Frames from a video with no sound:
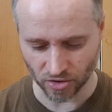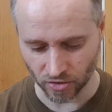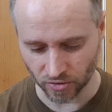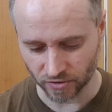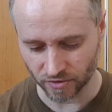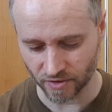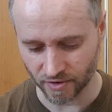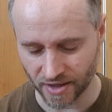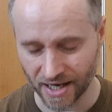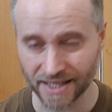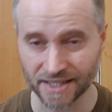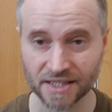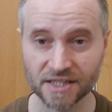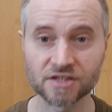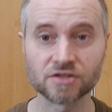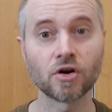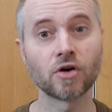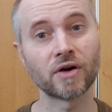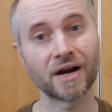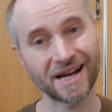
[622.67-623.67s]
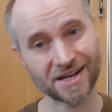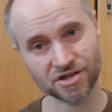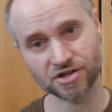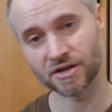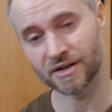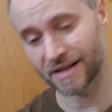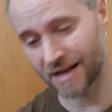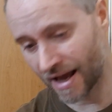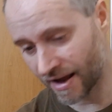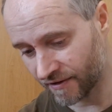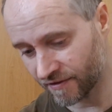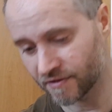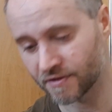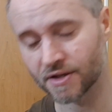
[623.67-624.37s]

or righties, or actually knife,